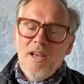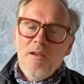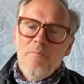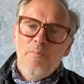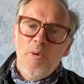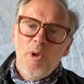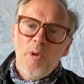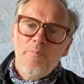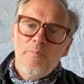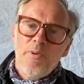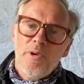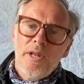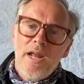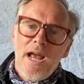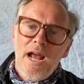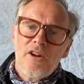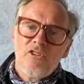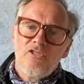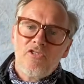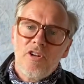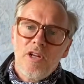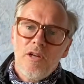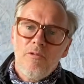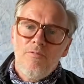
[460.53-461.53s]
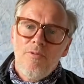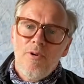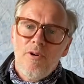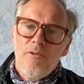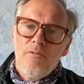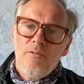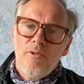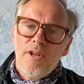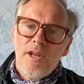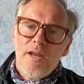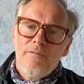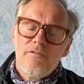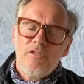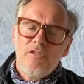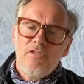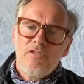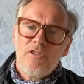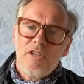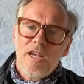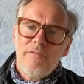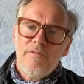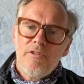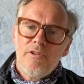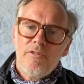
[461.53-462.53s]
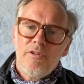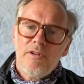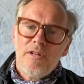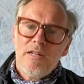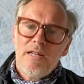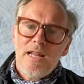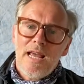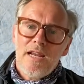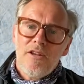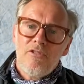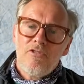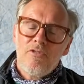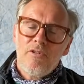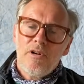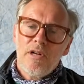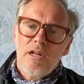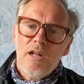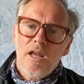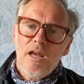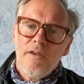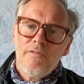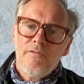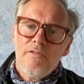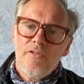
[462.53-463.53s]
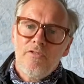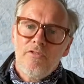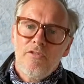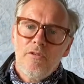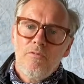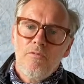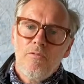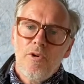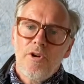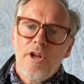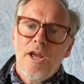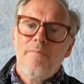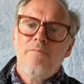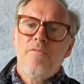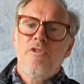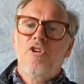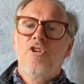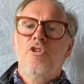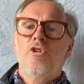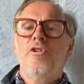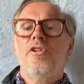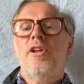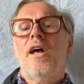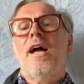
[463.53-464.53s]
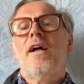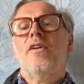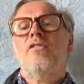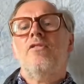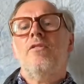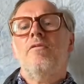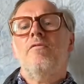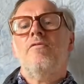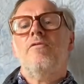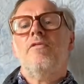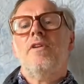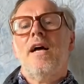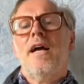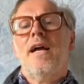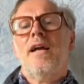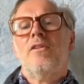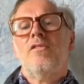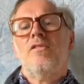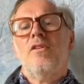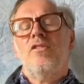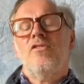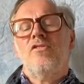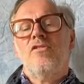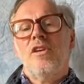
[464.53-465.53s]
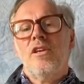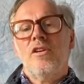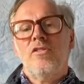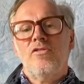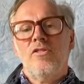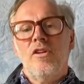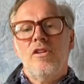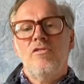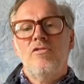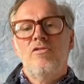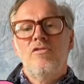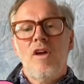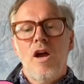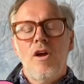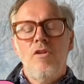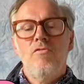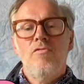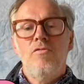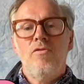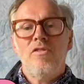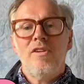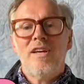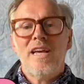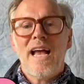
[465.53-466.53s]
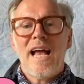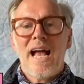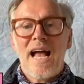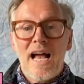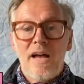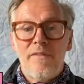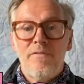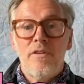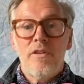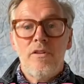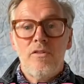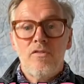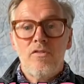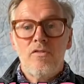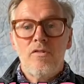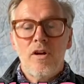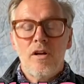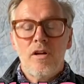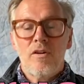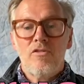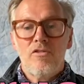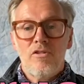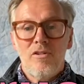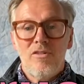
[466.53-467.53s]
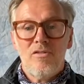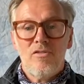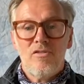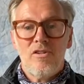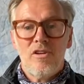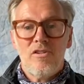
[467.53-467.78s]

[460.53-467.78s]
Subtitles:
But actually what I've discovered later in life is that what I'm good at, in fact, is things that don't have instructions.